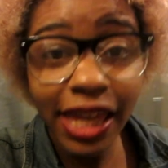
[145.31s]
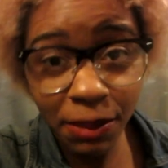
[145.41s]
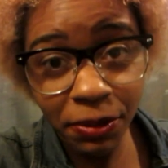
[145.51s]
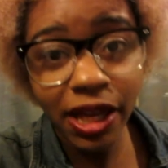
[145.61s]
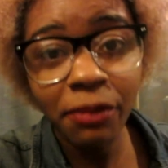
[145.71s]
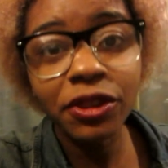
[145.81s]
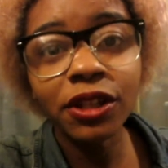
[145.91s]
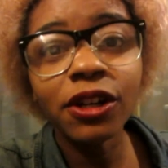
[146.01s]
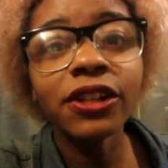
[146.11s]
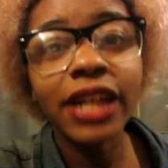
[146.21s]
Keeping Up with the
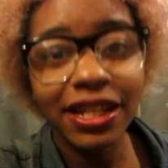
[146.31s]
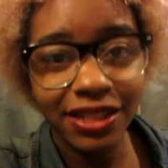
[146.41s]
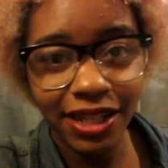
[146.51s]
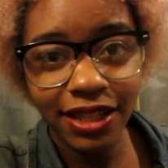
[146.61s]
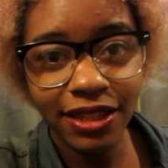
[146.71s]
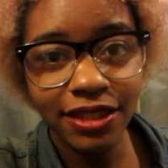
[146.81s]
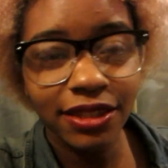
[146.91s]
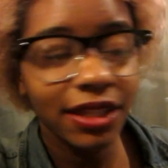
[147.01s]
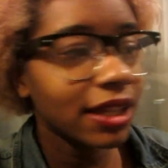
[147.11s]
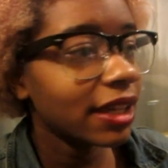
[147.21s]

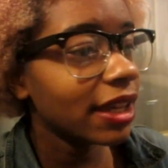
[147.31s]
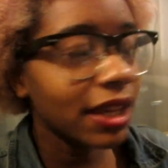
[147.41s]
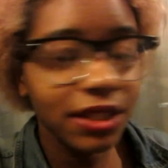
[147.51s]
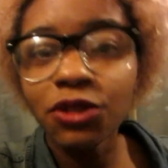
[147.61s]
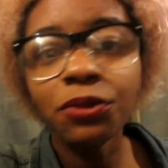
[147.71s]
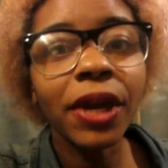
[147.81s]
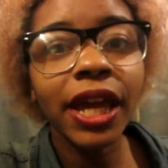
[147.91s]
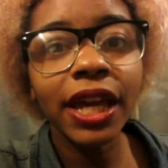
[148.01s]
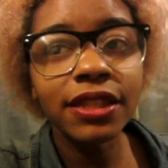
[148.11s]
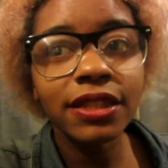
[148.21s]
Kardashians. It's
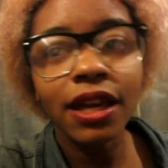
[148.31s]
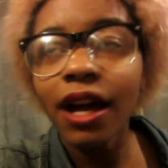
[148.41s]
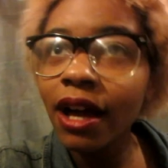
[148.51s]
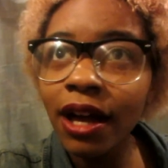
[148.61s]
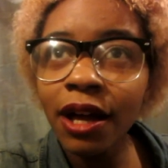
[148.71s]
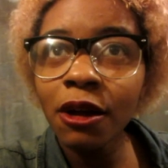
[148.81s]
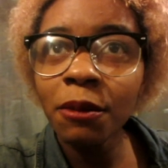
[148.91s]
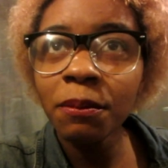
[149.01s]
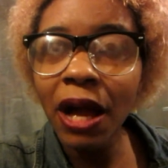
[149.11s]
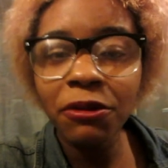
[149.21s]
great.
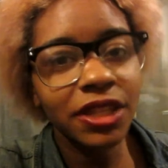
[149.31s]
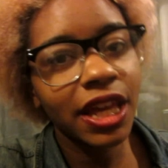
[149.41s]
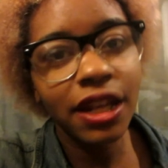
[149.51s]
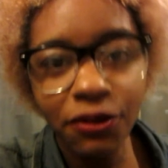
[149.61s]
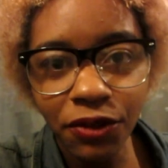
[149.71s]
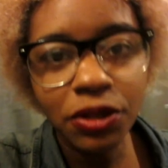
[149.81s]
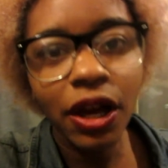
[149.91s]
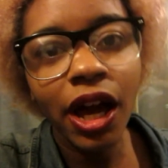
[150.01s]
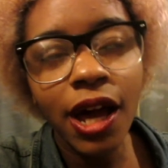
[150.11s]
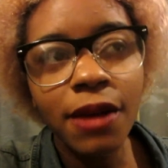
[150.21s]
I was in it a few
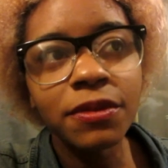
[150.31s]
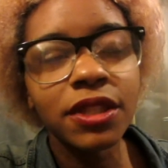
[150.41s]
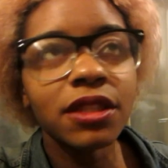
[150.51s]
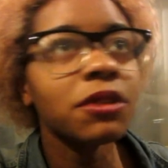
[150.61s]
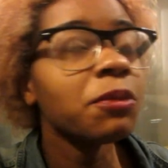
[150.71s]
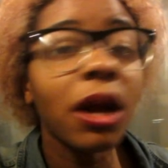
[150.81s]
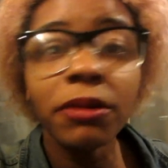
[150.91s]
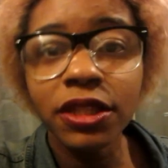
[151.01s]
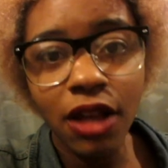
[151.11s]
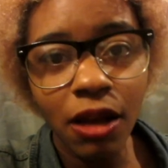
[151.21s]
times. You
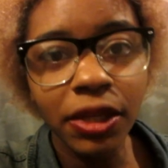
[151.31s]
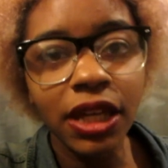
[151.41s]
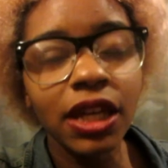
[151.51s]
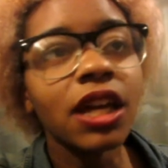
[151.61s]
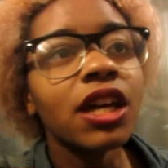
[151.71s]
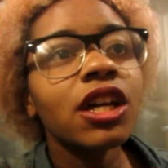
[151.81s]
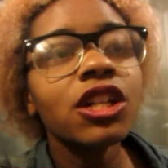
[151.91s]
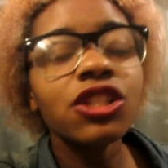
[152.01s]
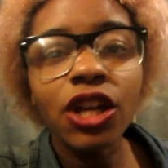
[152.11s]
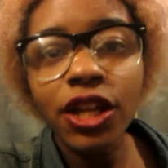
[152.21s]
probably saw me.
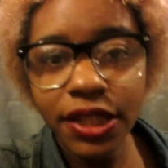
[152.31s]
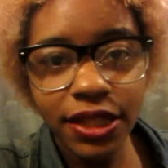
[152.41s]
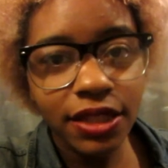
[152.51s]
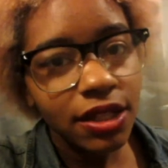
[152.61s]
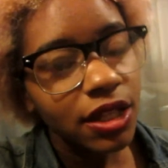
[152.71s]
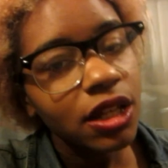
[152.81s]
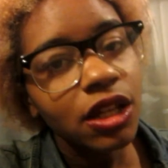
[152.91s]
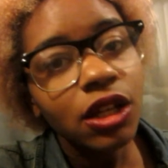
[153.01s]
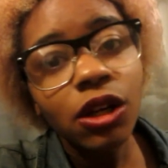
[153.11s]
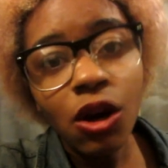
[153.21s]
Just
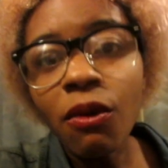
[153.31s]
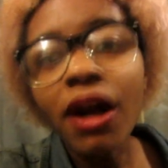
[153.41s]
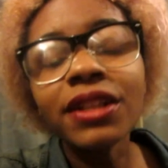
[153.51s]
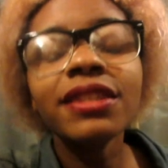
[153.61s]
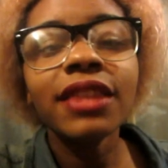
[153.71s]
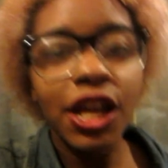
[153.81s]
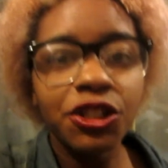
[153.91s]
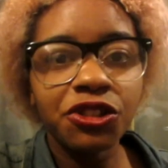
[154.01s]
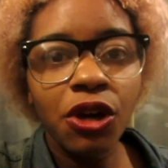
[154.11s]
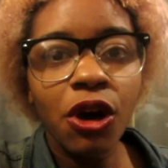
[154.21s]
go watch that
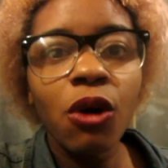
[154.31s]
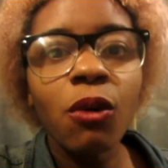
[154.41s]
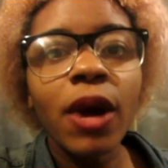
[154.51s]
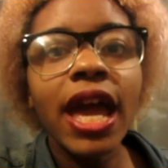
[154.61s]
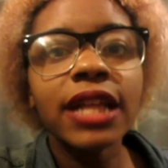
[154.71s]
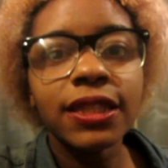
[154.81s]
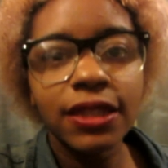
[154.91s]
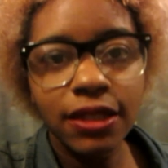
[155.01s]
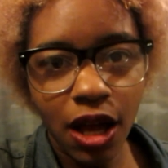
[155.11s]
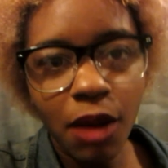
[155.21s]
show and
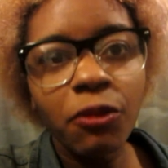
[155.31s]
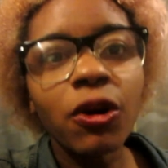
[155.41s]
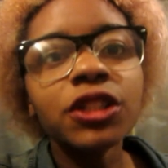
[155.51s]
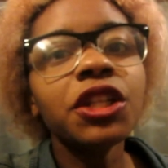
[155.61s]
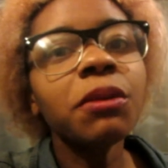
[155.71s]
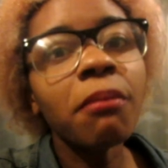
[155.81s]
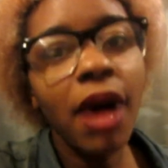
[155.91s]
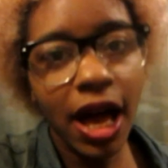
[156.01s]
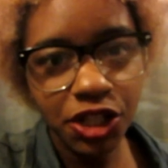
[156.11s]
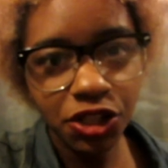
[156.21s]
stop watching
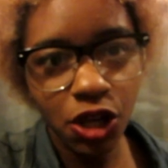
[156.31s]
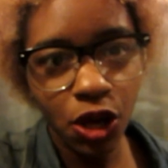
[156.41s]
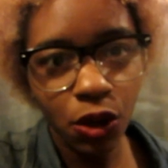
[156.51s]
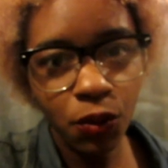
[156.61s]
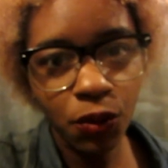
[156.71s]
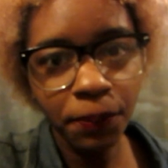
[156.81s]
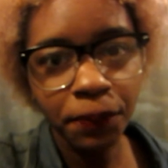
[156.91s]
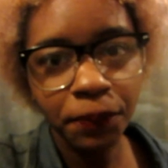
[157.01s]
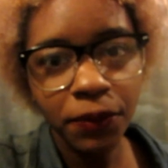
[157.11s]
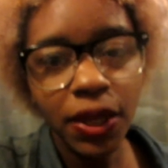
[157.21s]
my show
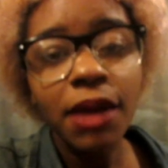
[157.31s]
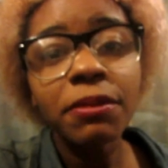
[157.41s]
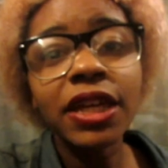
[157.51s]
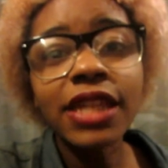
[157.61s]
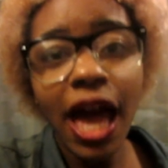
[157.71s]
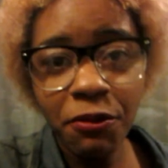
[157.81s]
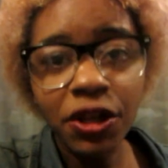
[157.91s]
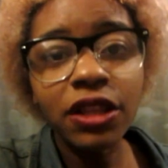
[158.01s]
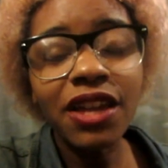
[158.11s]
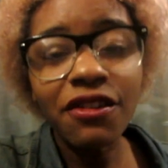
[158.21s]
because I
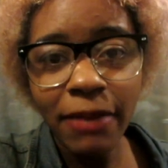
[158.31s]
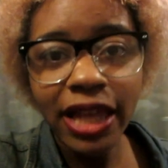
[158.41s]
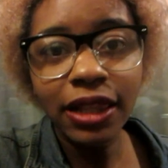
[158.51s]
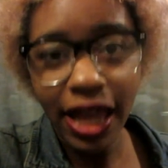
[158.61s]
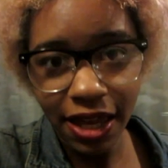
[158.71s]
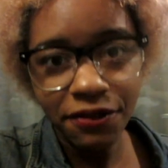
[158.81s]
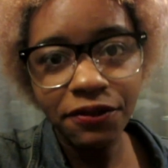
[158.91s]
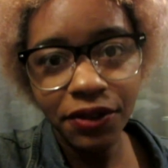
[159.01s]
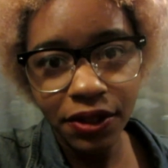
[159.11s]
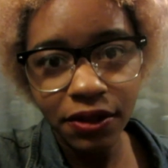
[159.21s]
want to live my life.